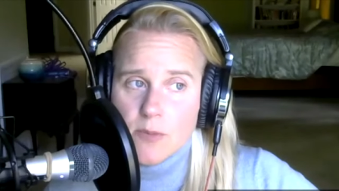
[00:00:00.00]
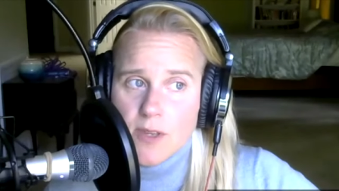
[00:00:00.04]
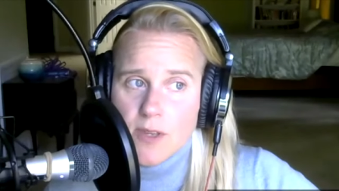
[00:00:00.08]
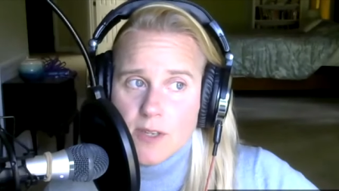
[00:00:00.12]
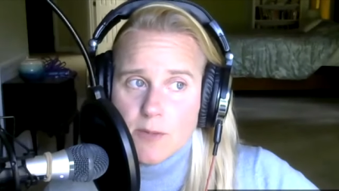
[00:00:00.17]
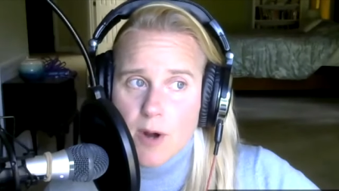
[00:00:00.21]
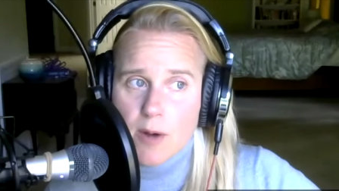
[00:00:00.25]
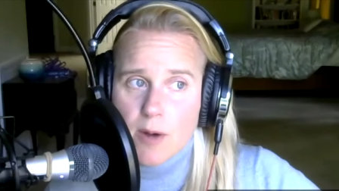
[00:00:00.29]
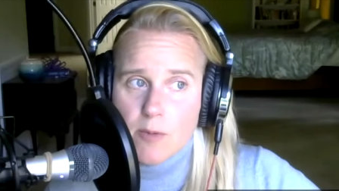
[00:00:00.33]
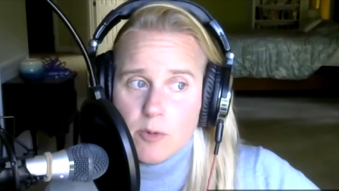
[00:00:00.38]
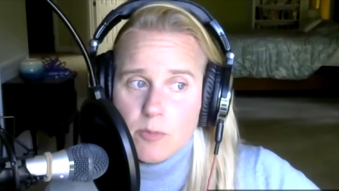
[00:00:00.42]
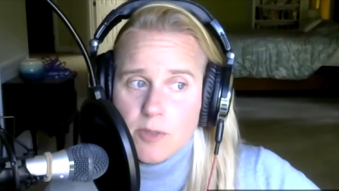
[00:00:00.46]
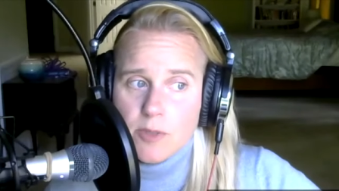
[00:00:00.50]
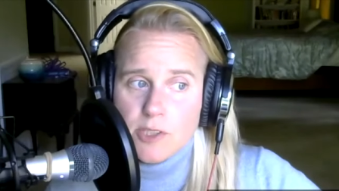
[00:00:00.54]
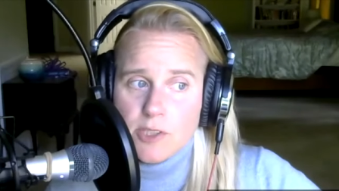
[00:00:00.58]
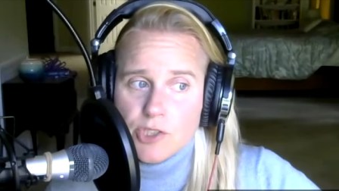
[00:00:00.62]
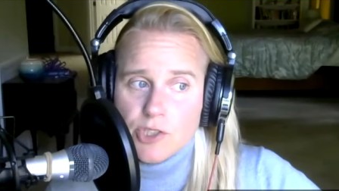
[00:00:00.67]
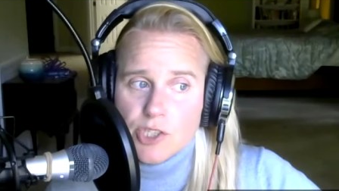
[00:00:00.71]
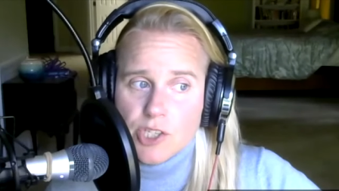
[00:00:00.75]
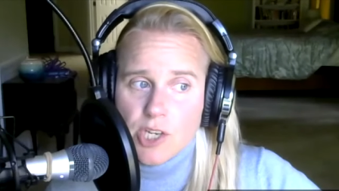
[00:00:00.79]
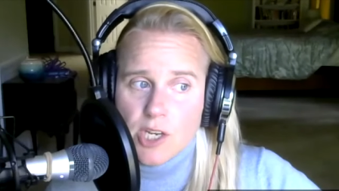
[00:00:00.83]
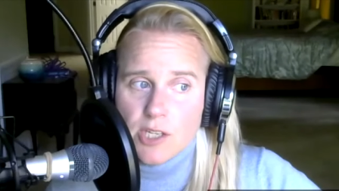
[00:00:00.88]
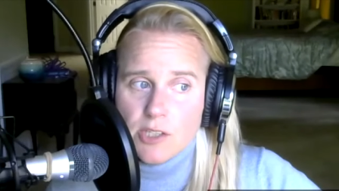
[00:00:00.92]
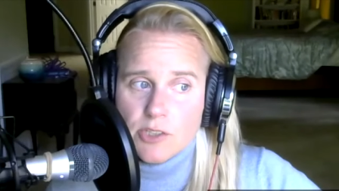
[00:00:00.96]
They probably
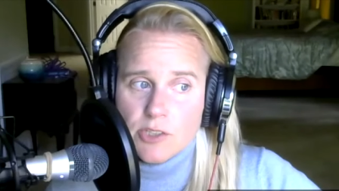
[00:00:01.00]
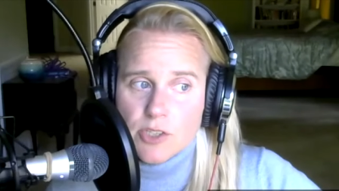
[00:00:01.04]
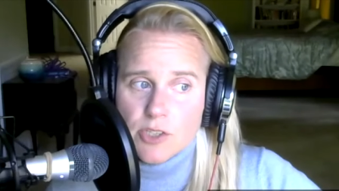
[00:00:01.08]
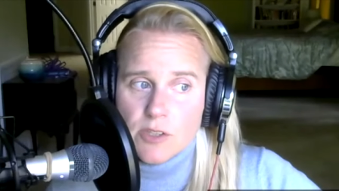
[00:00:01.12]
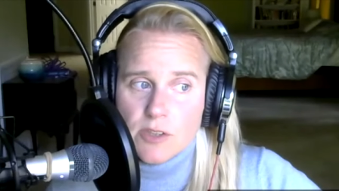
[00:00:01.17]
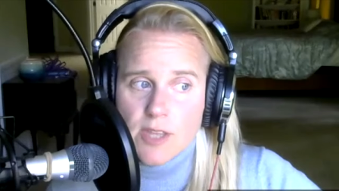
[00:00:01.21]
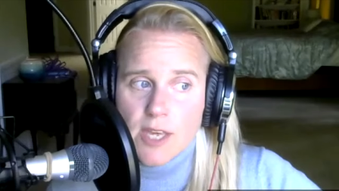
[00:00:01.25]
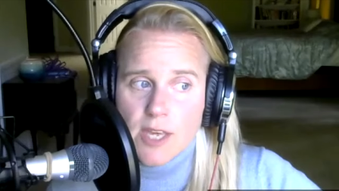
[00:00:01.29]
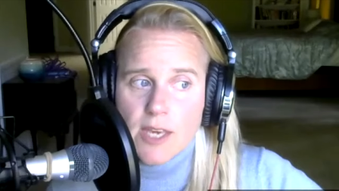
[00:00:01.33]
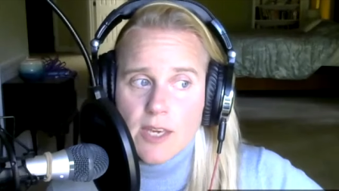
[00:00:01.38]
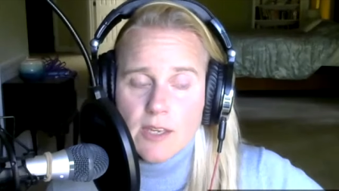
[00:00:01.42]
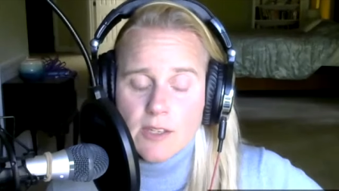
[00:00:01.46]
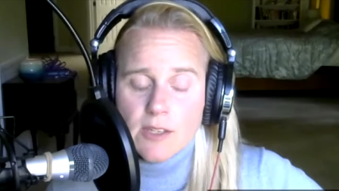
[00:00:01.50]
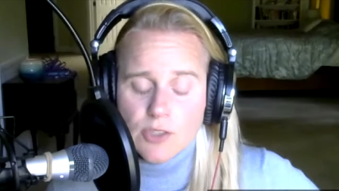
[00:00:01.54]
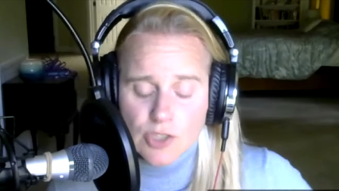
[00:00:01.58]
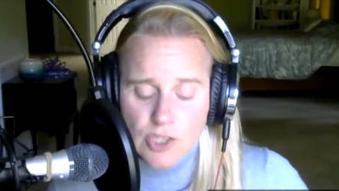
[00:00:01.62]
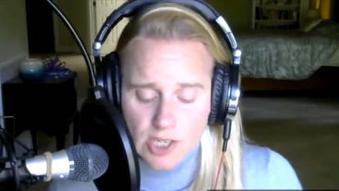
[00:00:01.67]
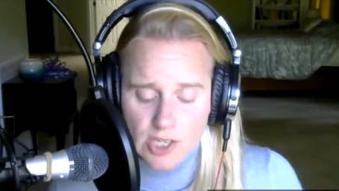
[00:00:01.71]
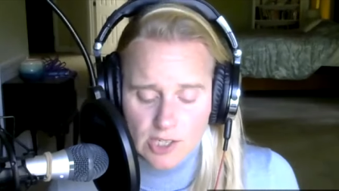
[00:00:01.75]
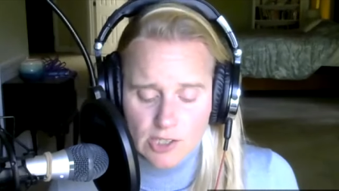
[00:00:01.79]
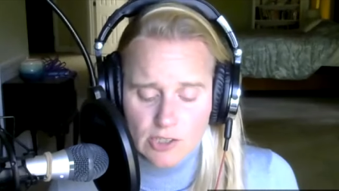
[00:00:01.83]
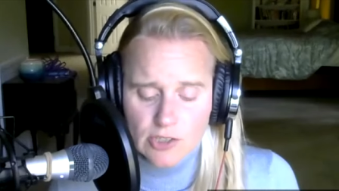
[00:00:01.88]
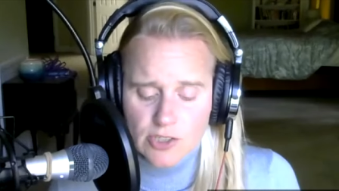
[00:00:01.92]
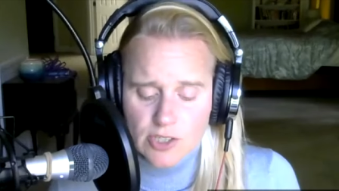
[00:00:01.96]
change, they
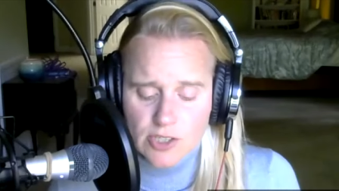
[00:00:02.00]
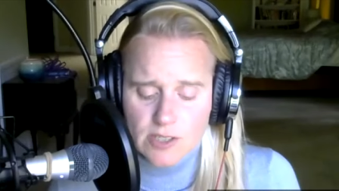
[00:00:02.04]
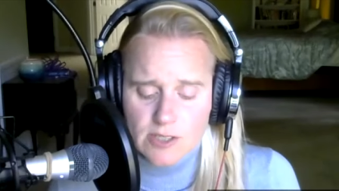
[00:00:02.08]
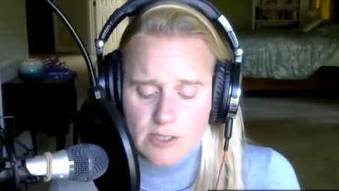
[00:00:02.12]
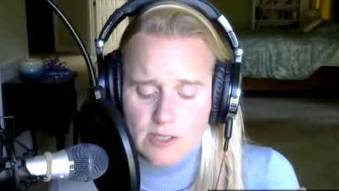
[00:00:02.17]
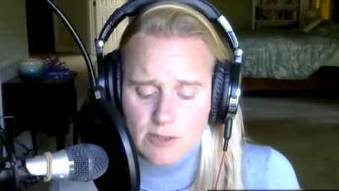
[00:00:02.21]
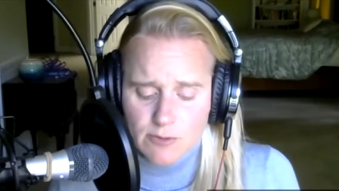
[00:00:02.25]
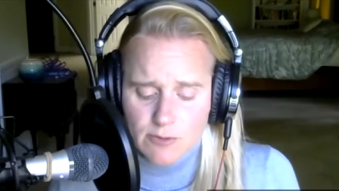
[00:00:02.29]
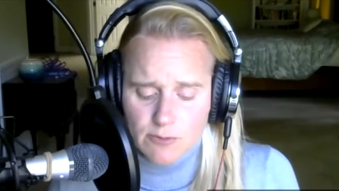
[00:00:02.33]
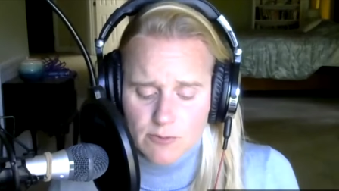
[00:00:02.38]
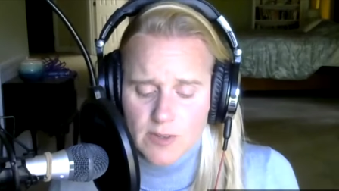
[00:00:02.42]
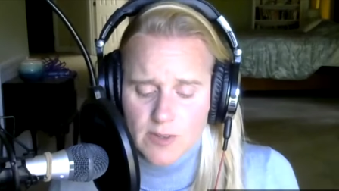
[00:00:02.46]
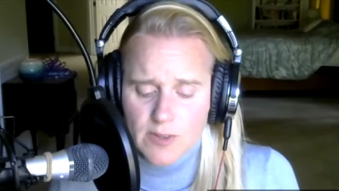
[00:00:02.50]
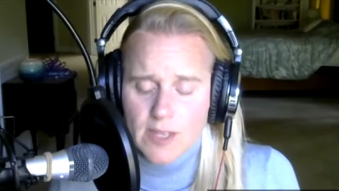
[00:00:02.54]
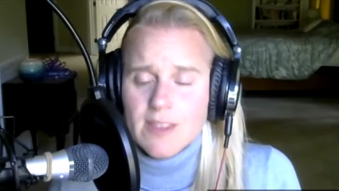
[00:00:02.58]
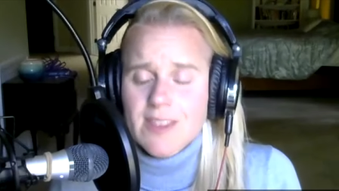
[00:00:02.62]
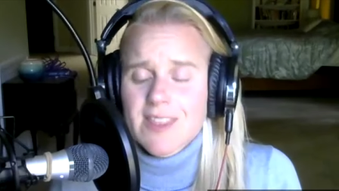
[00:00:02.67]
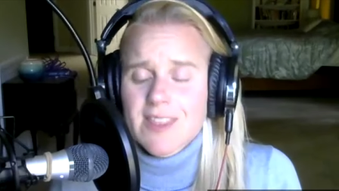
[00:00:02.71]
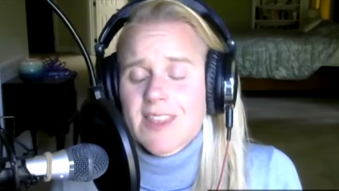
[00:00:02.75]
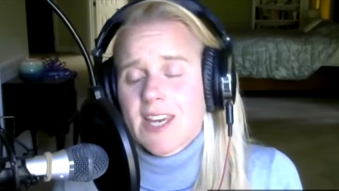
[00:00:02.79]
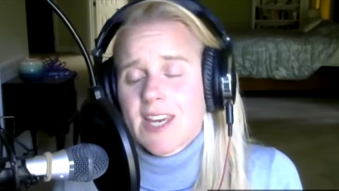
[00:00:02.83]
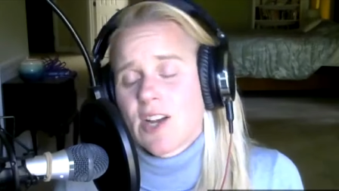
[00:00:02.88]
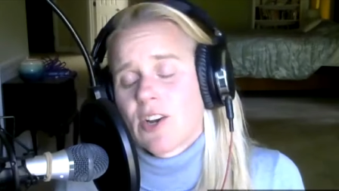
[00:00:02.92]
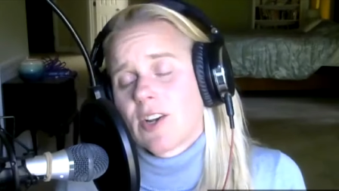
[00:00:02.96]
change it to fit
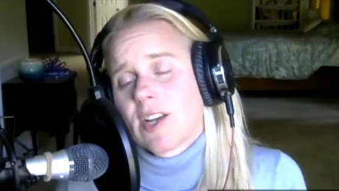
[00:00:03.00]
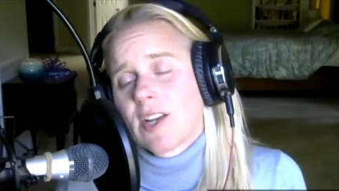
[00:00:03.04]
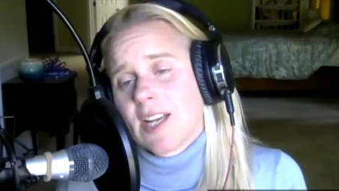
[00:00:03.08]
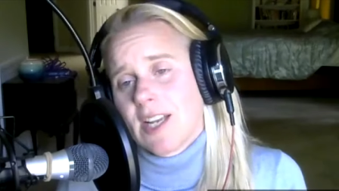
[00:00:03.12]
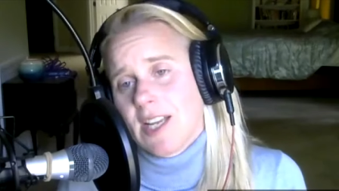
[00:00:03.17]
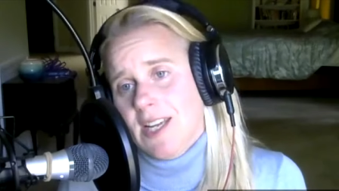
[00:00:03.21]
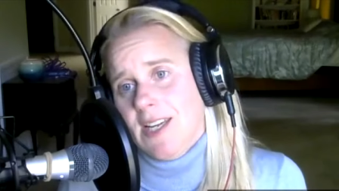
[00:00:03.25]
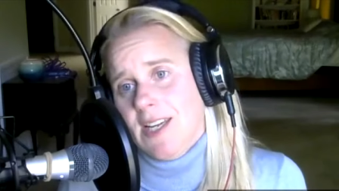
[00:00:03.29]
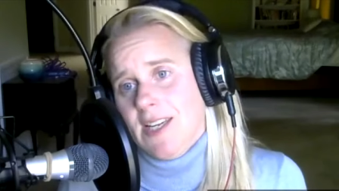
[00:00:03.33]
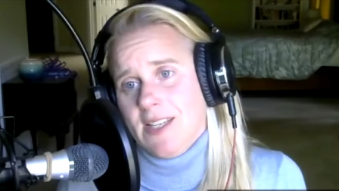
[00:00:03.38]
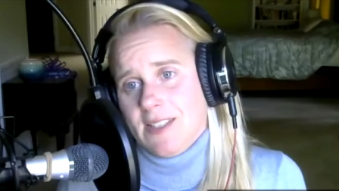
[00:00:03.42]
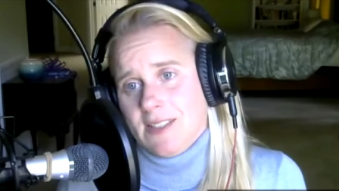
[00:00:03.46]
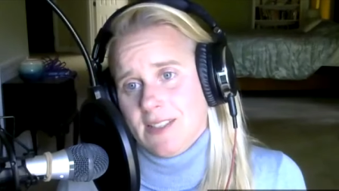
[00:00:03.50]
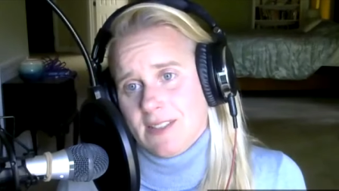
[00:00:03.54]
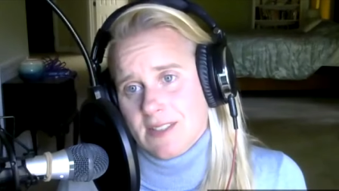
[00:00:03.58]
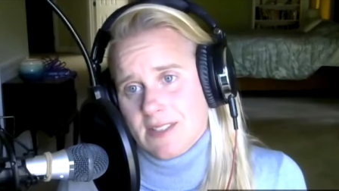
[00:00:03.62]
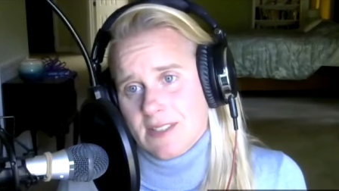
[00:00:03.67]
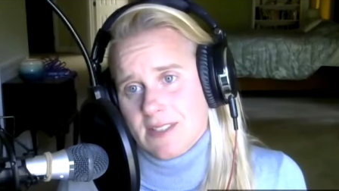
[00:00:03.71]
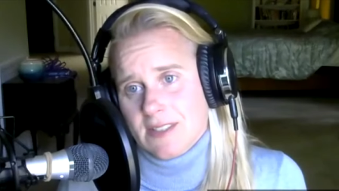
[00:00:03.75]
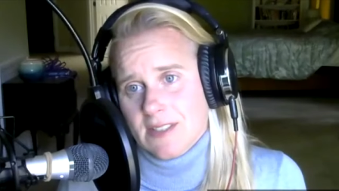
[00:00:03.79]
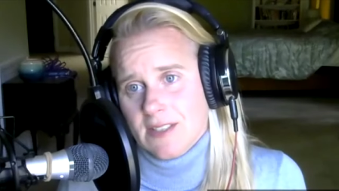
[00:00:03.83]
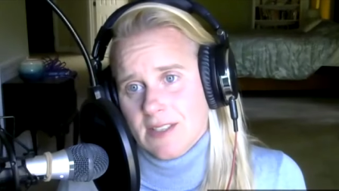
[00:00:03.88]
their needs.